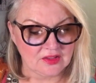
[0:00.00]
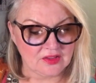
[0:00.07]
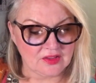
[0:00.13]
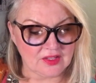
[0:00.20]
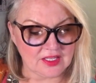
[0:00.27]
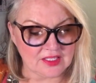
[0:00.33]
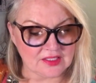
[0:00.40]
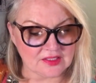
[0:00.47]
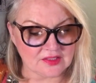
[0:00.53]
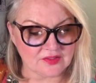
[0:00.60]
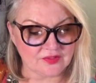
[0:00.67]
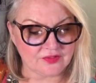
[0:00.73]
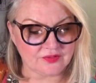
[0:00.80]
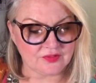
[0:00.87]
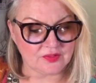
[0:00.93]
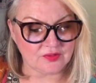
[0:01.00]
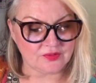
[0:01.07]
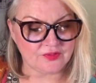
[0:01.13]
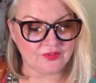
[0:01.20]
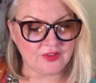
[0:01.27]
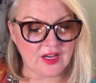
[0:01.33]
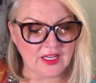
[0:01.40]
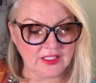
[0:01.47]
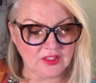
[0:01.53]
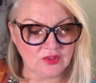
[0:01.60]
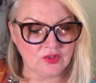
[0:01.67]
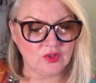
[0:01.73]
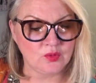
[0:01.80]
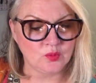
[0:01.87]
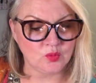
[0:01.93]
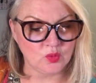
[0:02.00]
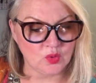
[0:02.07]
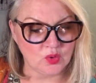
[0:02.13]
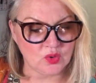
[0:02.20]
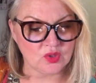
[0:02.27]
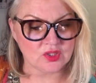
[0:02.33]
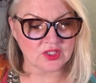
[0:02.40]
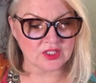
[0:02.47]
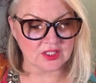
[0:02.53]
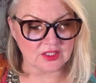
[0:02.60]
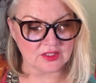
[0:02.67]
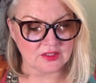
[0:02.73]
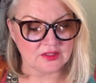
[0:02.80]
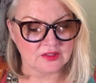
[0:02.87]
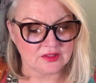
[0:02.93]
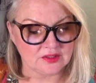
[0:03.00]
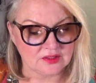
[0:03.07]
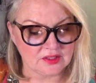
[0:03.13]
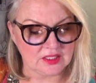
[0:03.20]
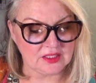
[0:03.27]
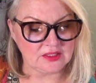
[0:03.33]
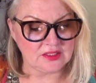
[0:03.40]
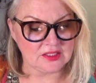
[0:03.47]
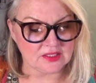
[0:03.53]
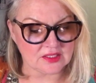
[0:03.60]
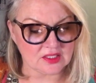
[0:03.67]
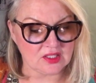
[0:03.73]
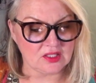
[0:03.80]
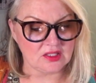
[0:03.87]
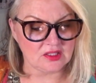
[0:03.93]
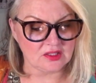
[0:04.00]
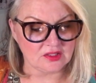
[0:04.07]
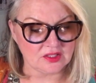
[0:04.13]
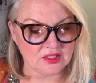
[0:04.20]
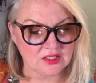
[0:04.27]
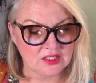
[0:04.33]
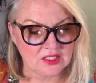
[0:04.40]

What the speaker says: there's fire and water in this card.